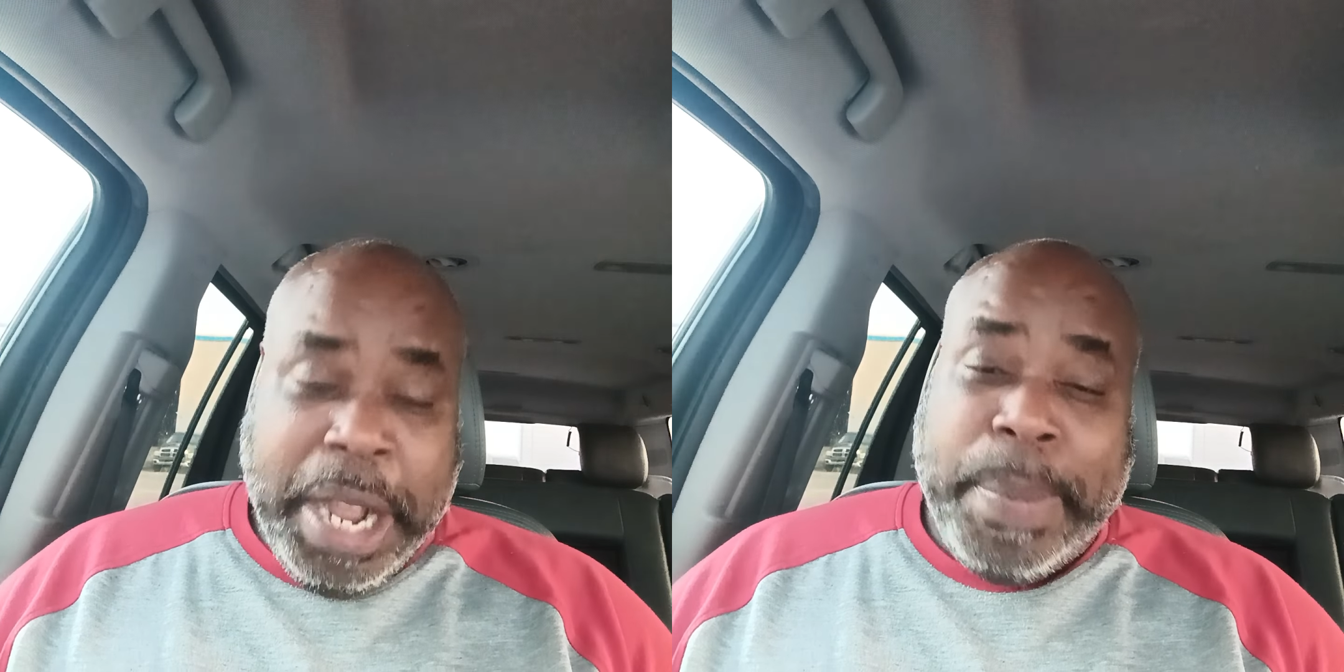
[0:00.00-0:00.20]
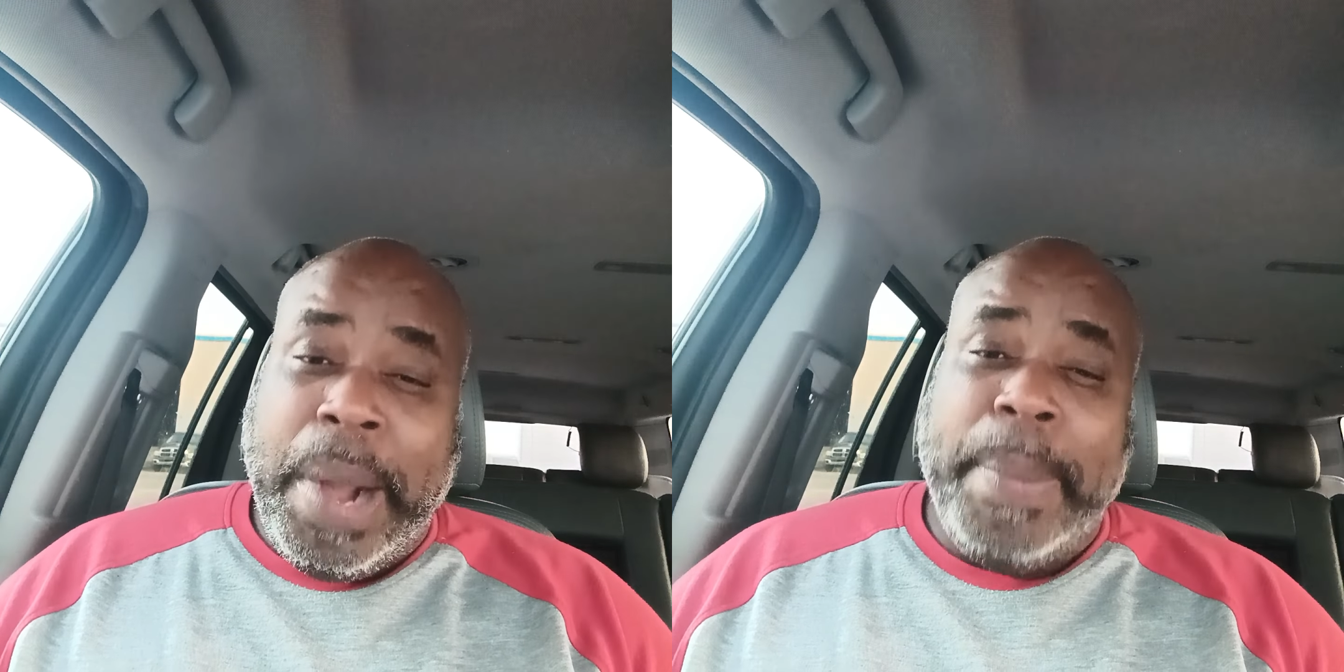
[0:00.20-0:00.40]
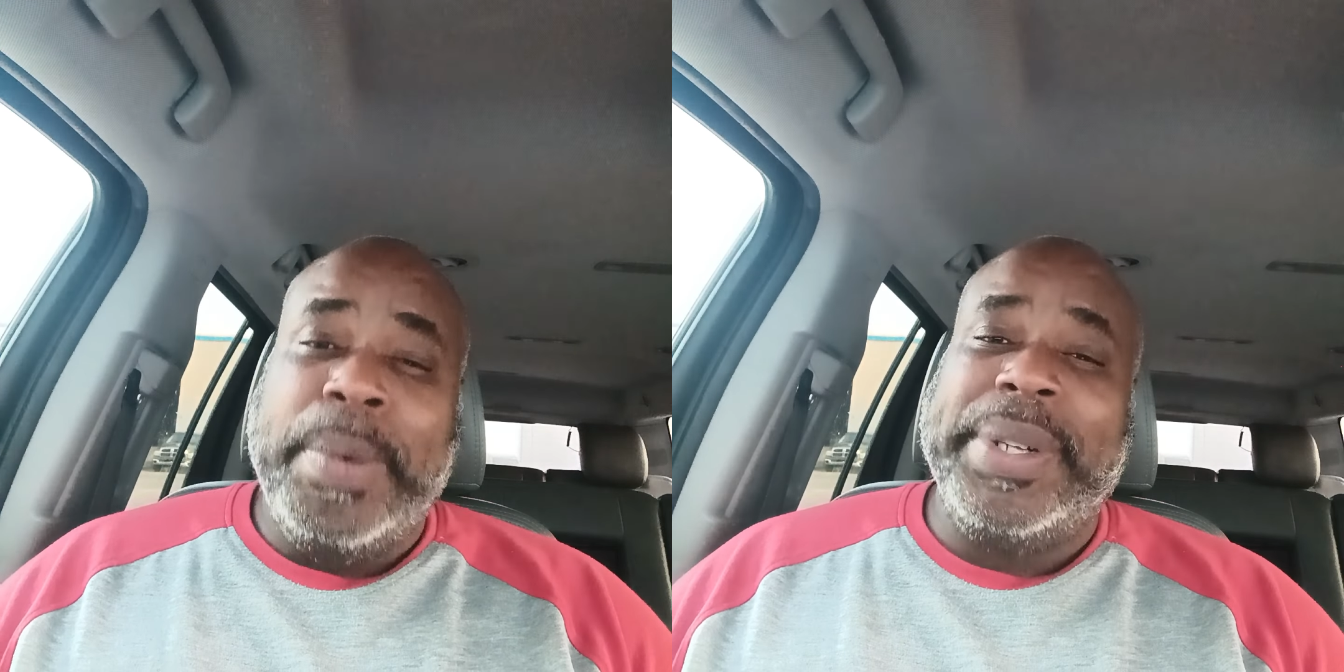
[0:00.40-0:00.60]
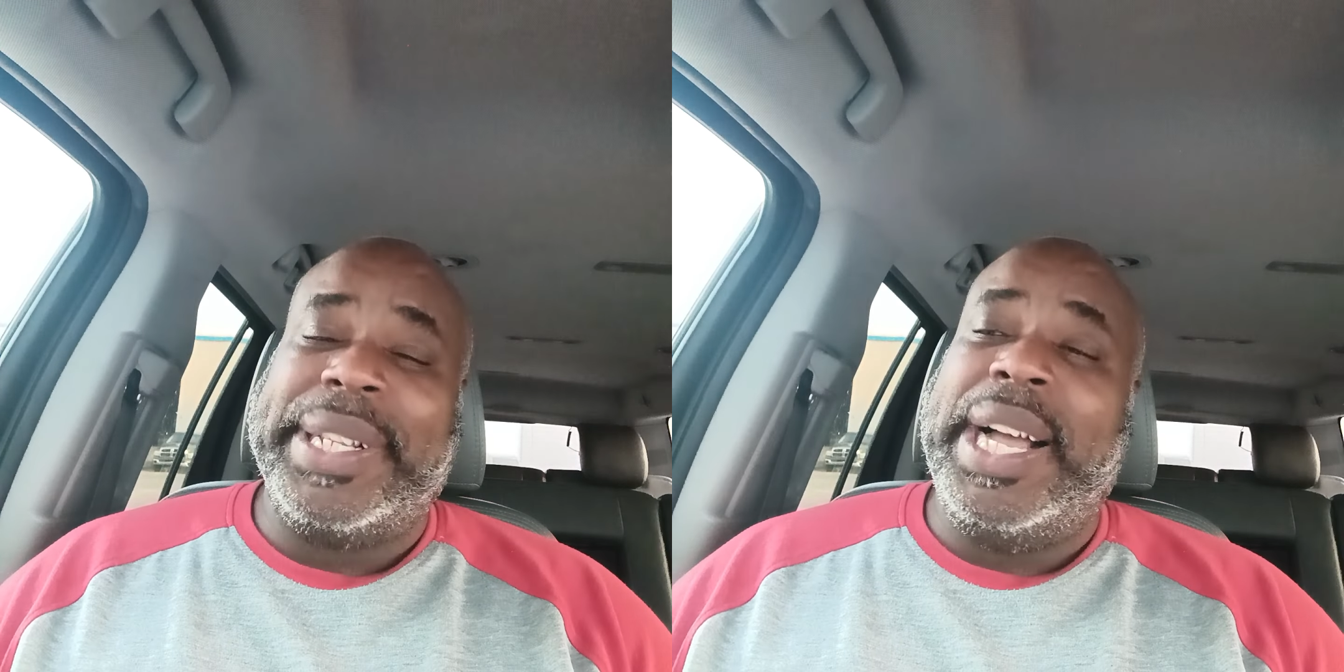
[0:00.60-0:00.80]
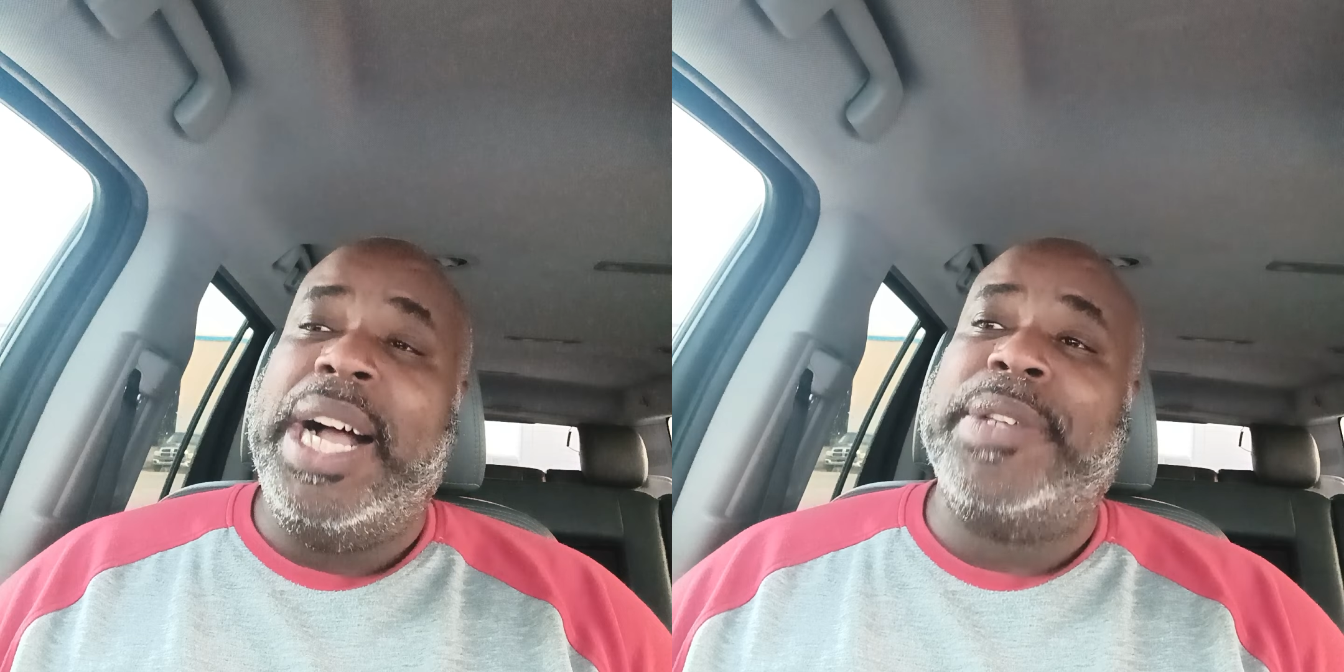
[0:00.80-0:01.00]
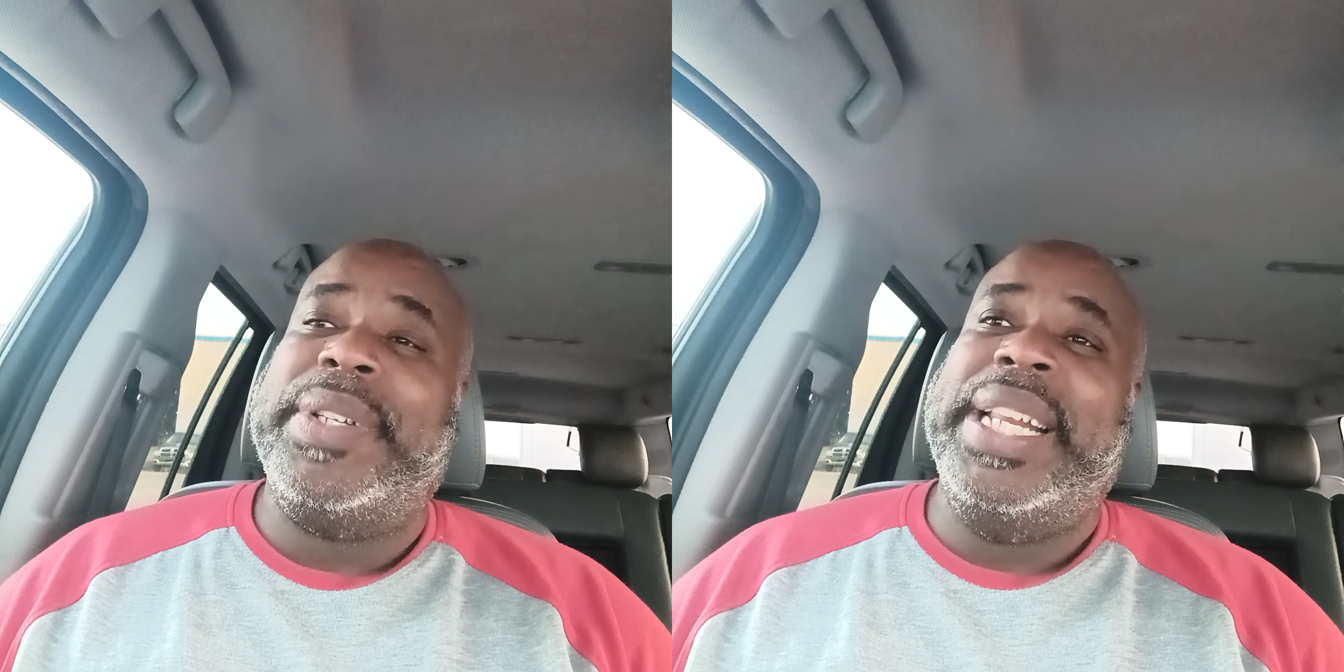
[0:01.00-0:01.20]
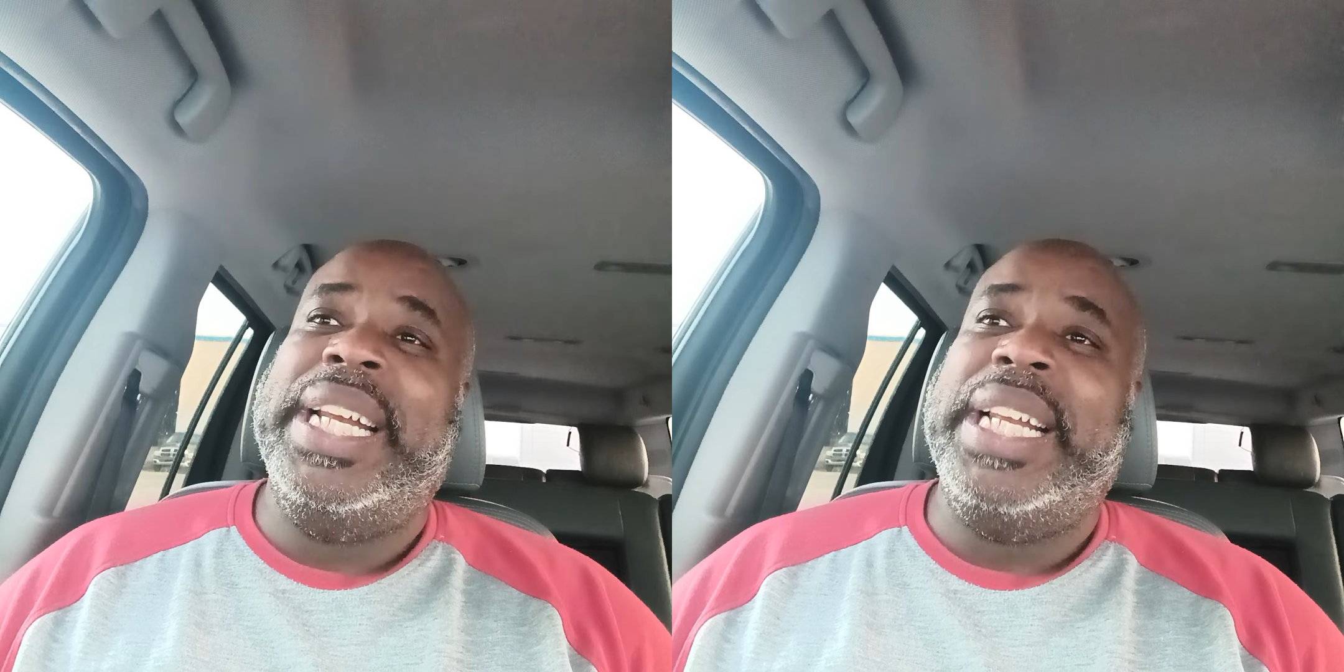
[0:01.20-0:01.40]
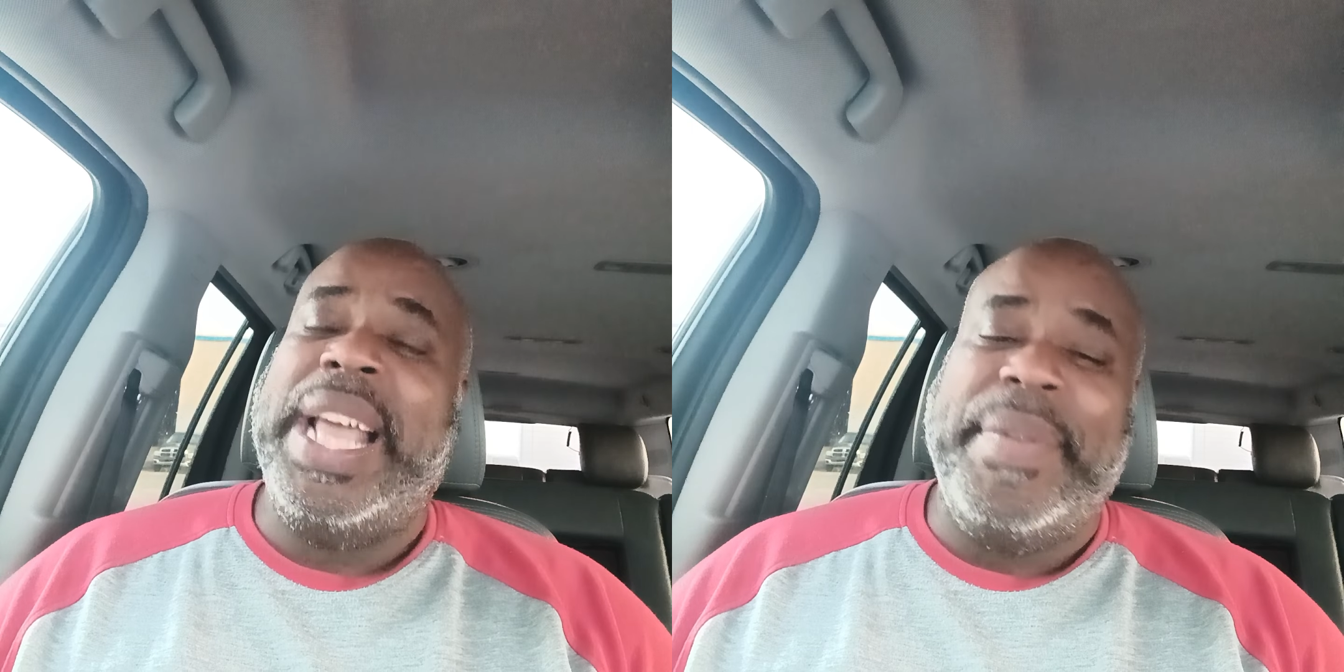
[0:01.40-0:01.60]
Mama was
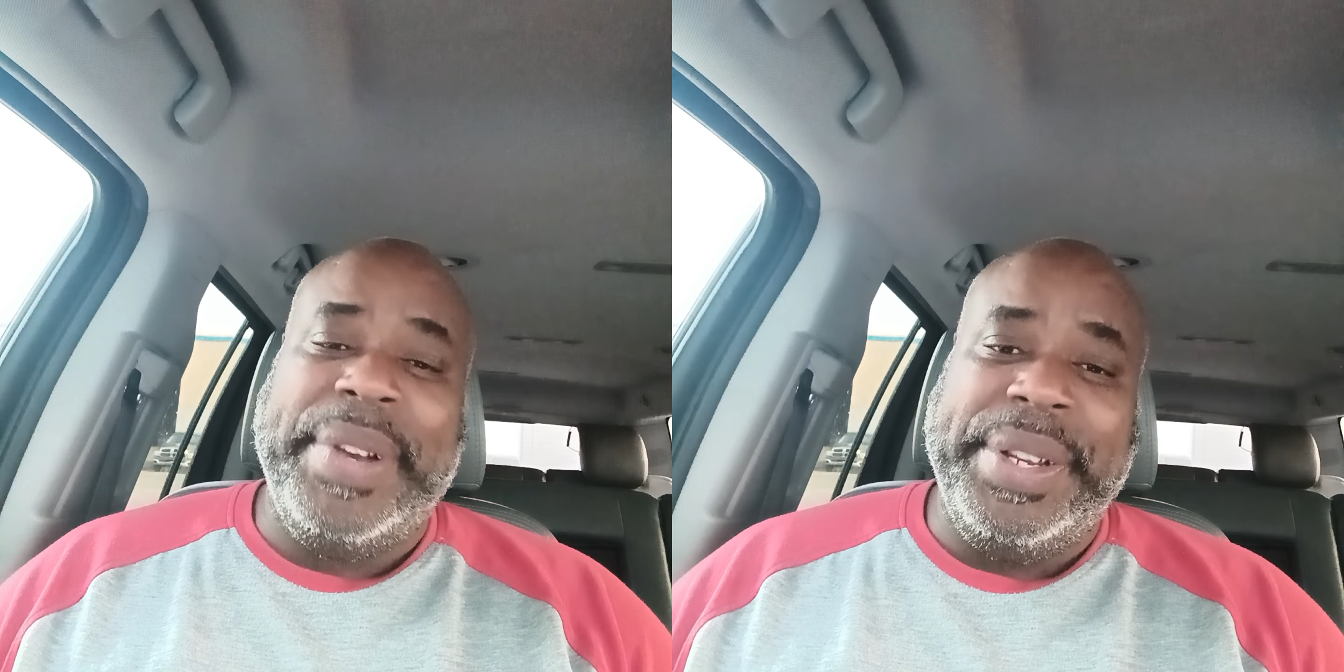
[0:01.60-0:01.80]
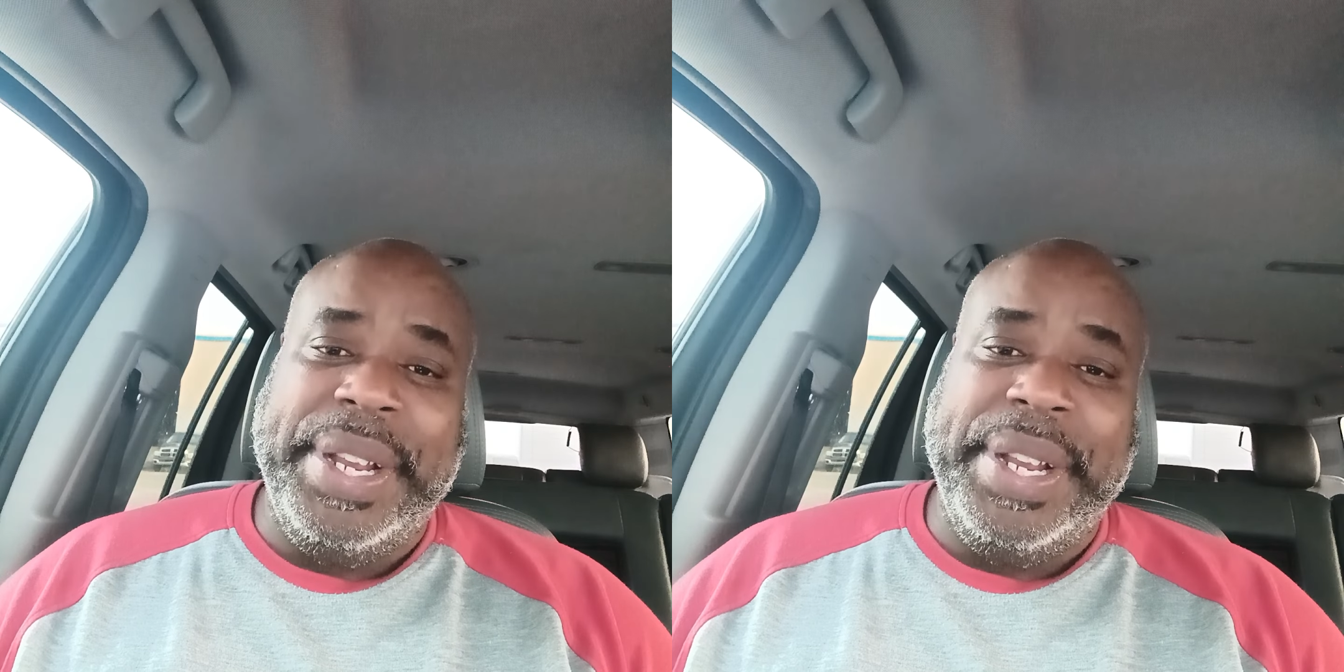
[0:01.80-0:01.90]
111